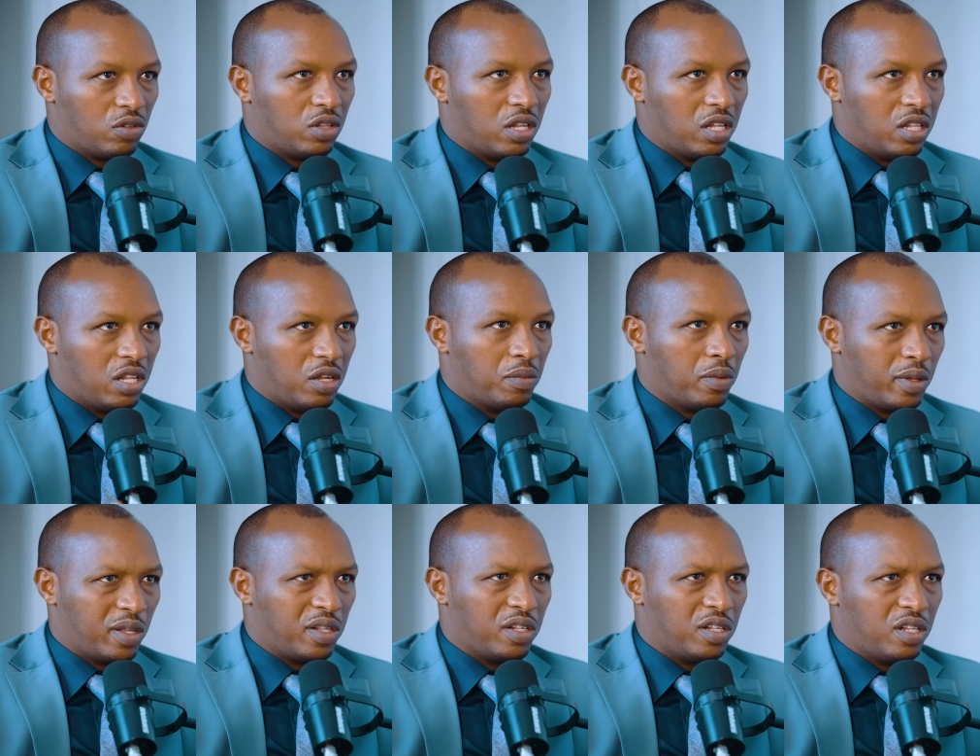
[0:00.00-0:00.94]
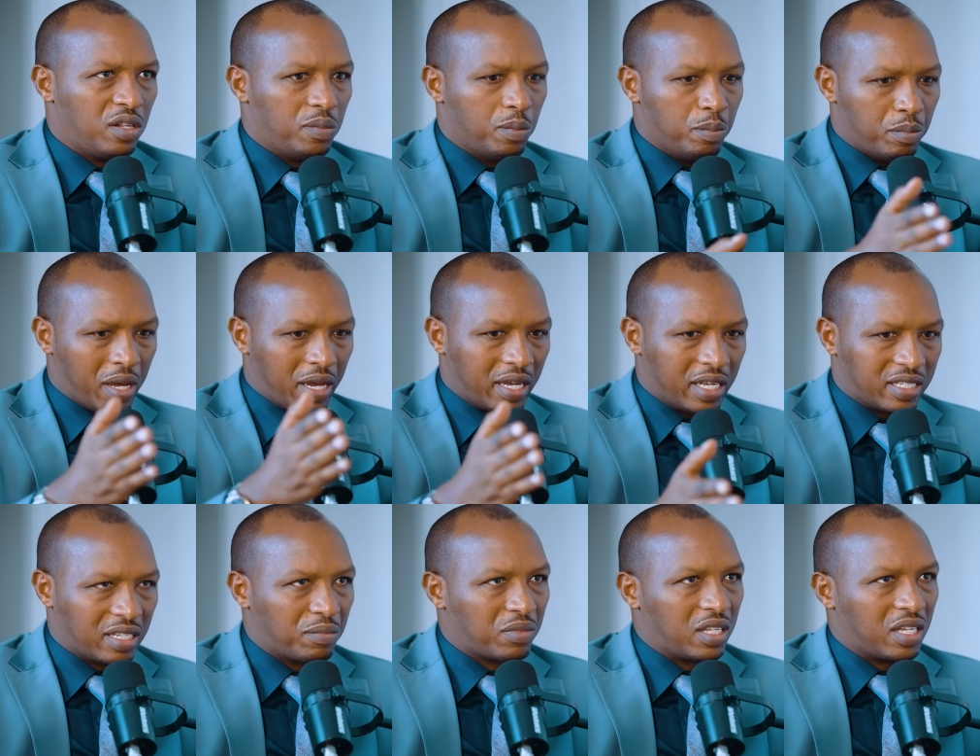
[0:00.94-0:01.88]
they make
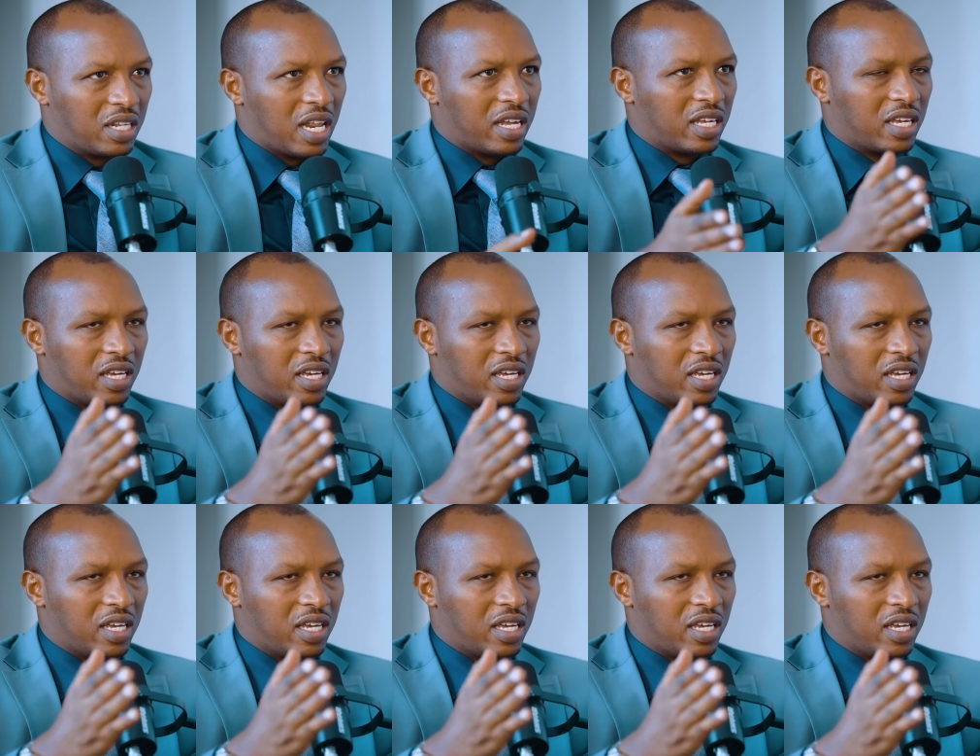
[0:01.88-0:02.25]
something like